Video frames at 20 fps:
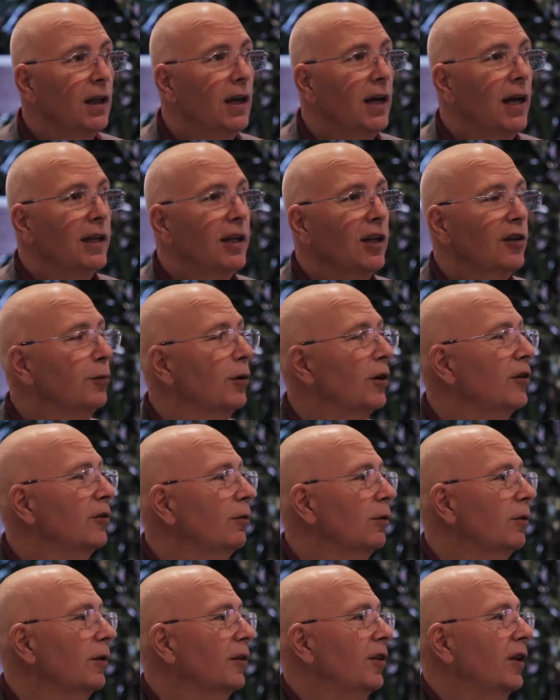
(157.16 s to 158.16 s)
And this person
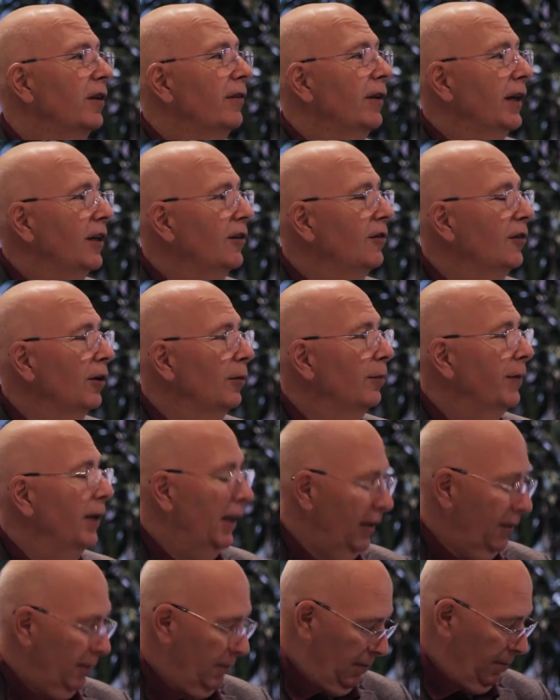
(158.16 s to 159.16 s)
will receive a nice little
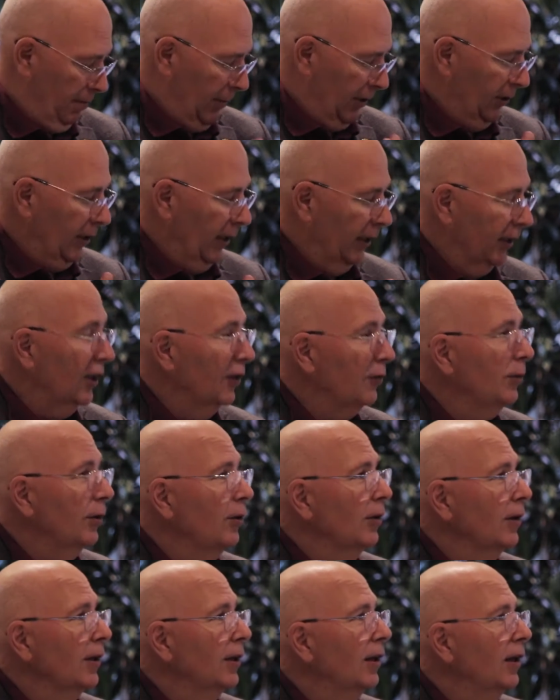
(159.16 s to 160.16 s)
pin, much like this one,
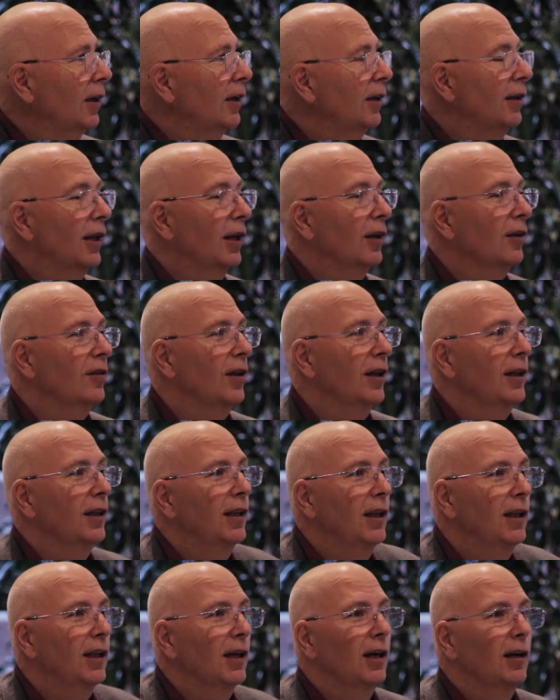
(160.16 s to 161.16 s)
only it'll say
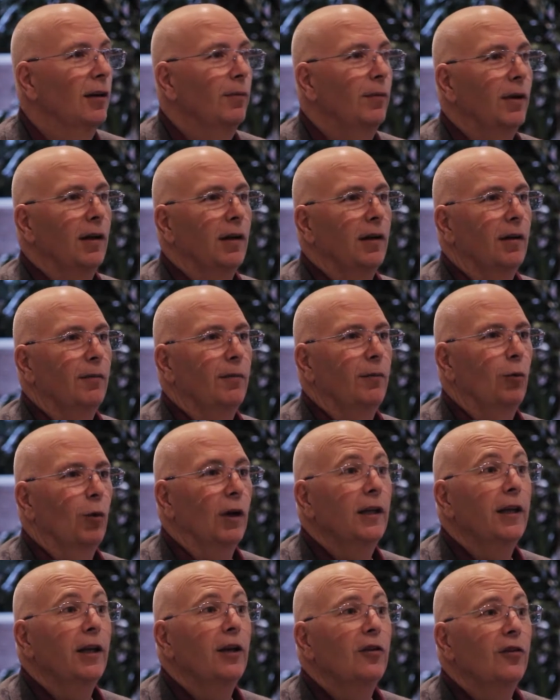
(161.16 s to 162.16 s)
where
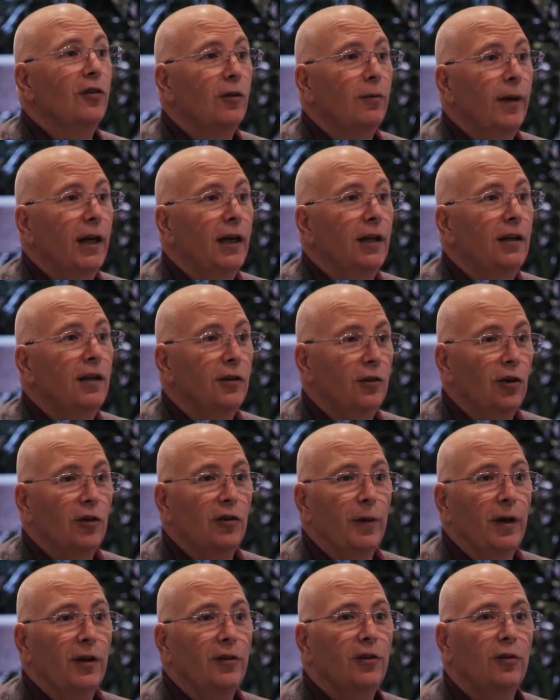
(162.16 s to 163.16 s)
leaders are made,
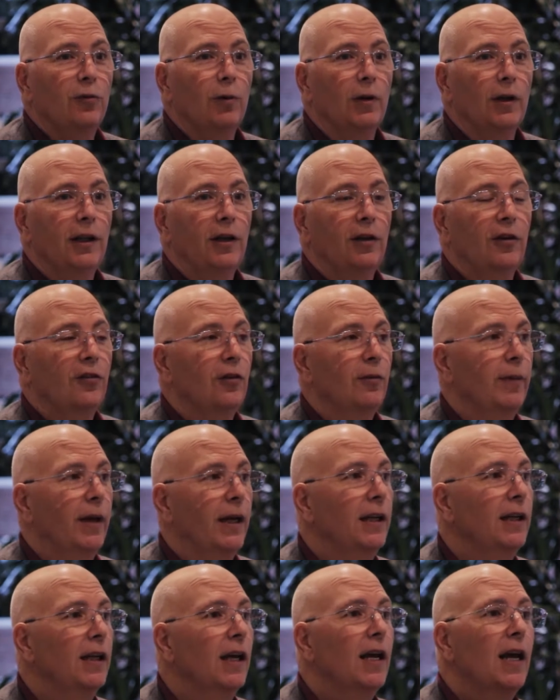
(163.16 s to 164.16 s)
Toastmasters where leaders are
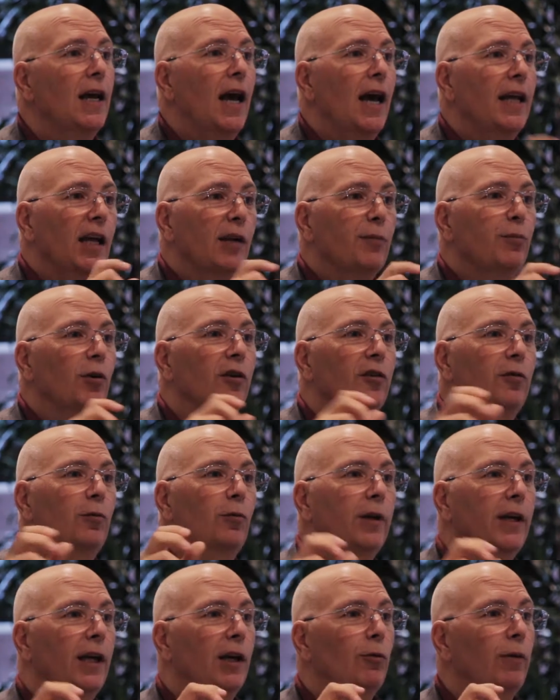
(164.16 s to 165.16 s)
made, and that person
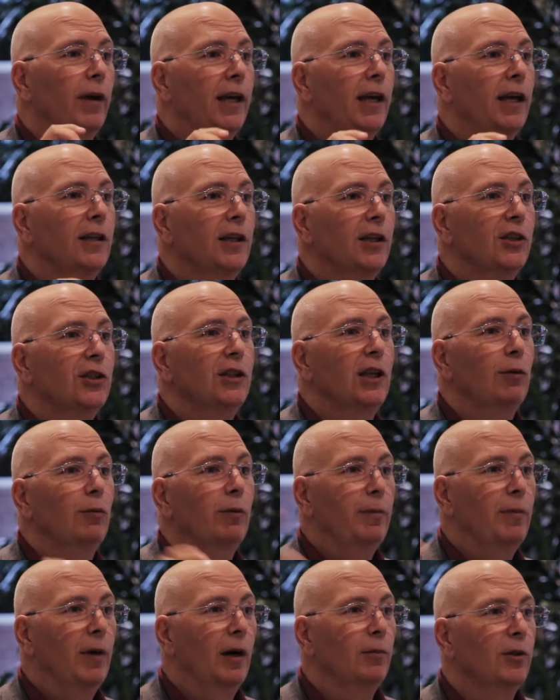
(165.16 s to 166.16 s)
will get recognition that will
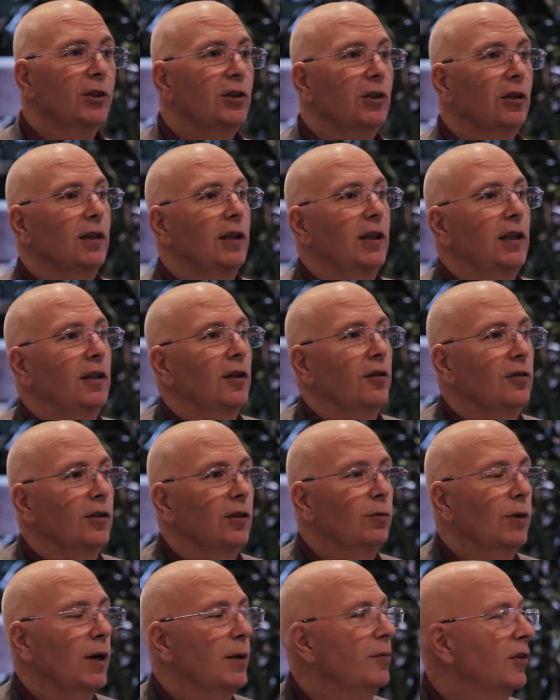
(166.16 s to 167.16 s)
be published on the
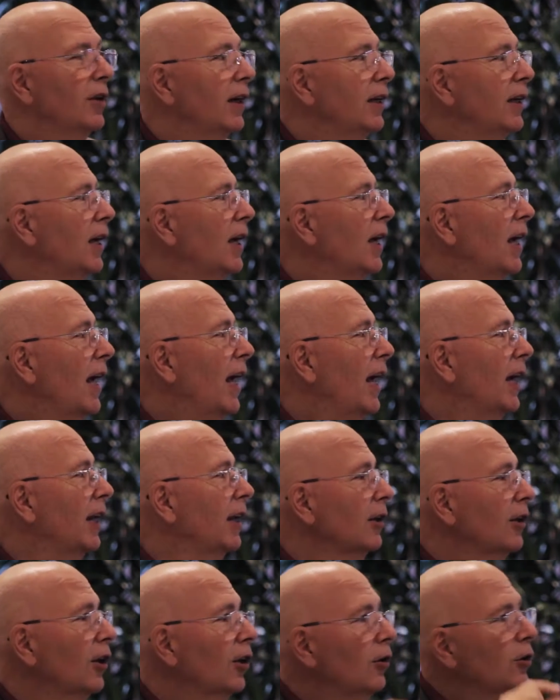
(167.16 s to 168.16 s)
district website and
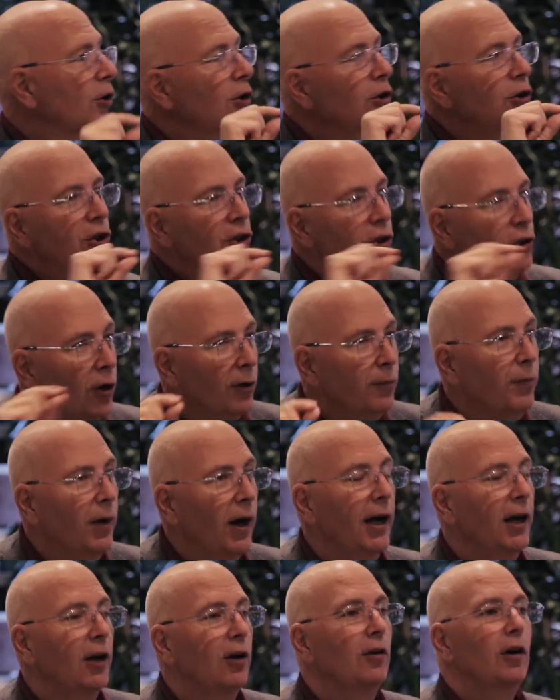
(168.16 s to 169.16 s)
a little short
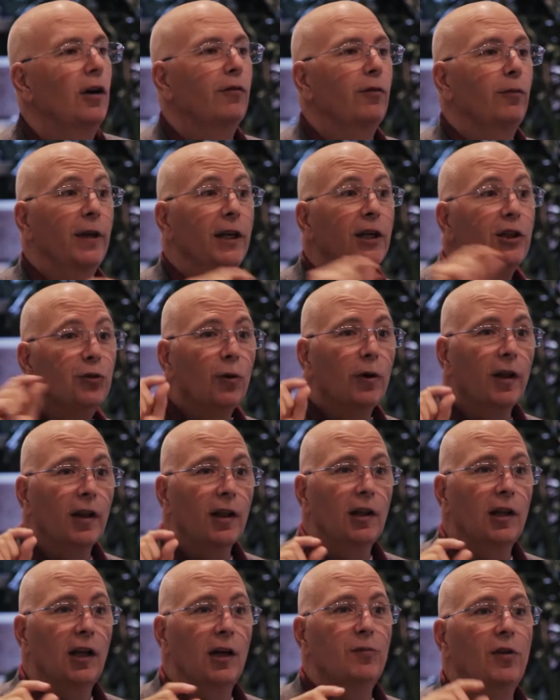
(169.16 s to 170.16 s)
bio from each one of the
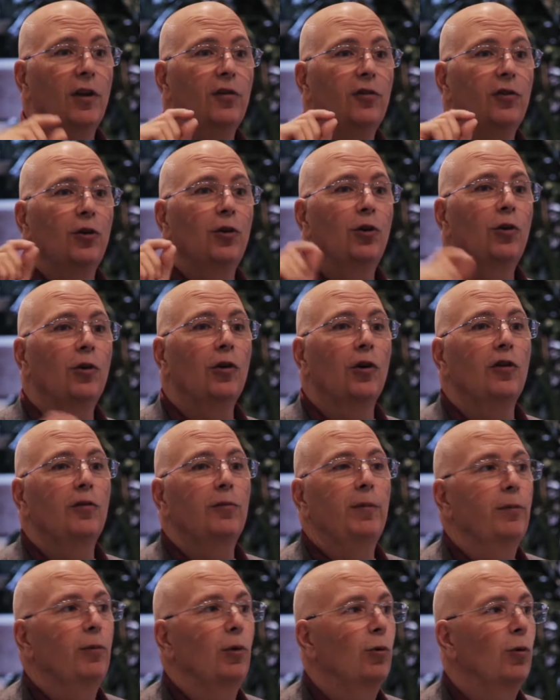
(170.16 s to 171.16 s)
clubs as to who those
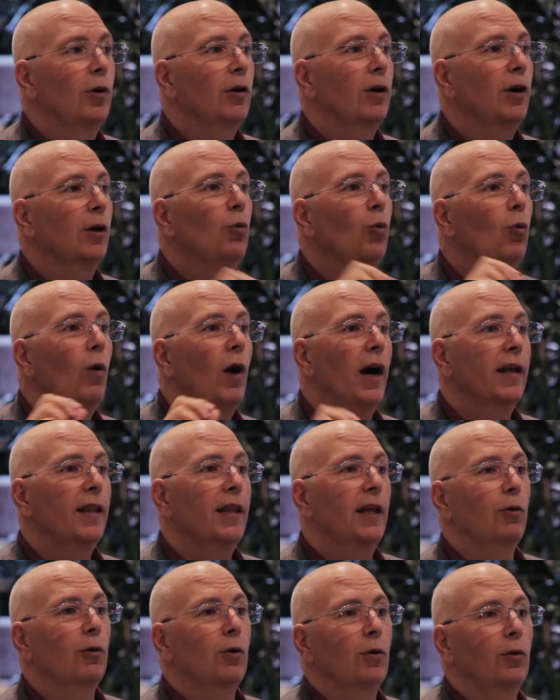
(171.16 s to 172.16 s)
people were and why
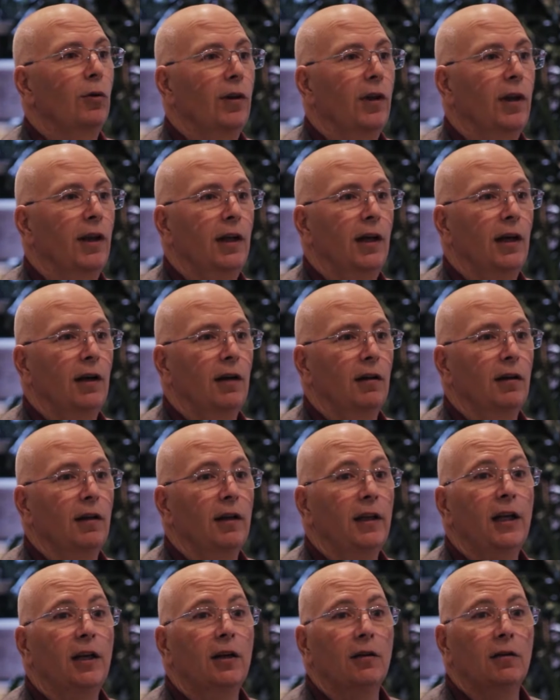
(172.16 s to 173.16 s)
they were the
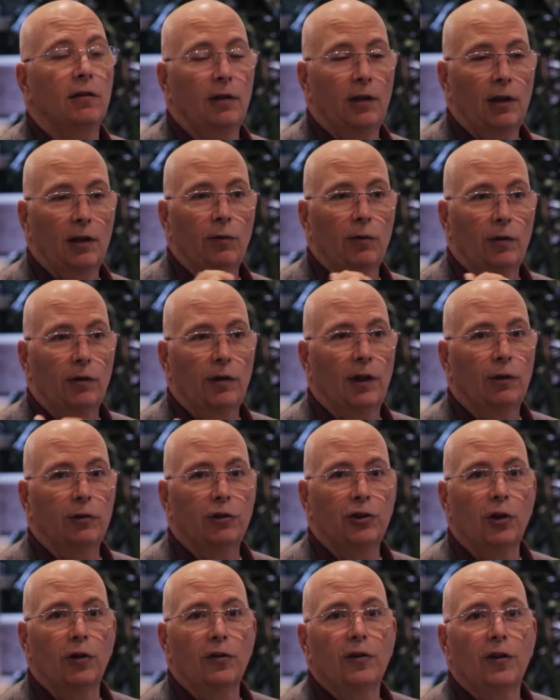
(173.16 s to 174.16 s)
leader, they were
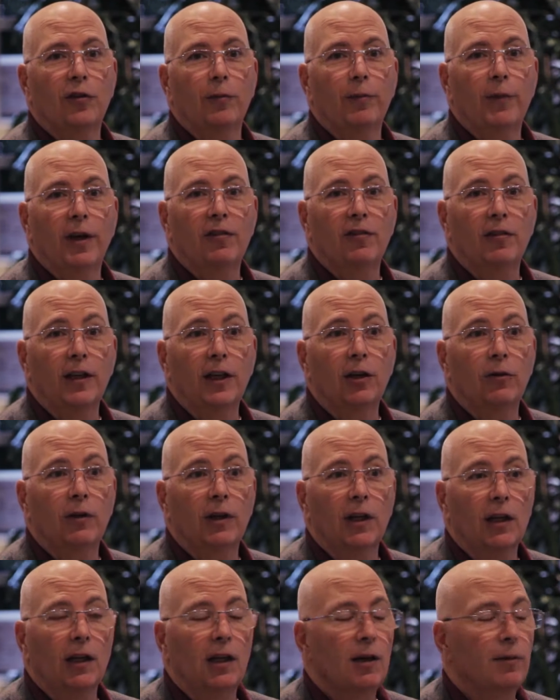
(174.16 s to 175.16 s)
chosen as the best leader in
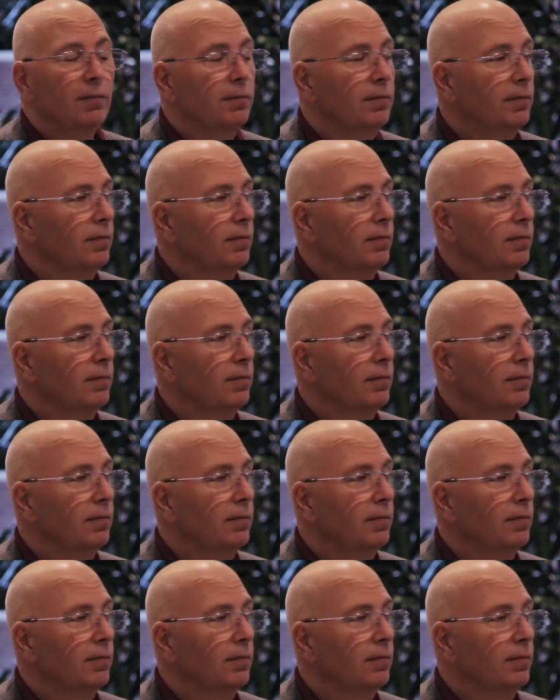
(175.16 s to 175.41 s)
the club.